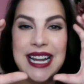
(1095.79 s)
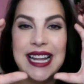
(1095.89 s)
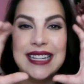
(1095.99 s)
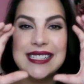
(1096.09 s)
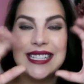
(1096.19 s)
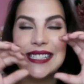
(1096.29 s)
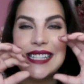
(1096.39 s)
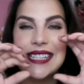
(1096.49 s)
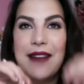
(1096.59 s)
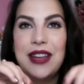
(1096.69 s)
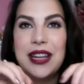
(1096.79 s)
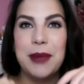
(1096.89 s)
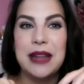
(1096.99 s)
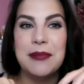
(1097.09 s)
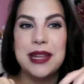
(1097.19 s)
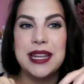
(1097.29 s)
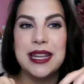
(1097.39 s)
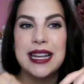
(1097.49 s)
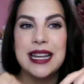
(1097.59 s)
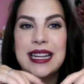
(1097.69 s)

and it says having a baby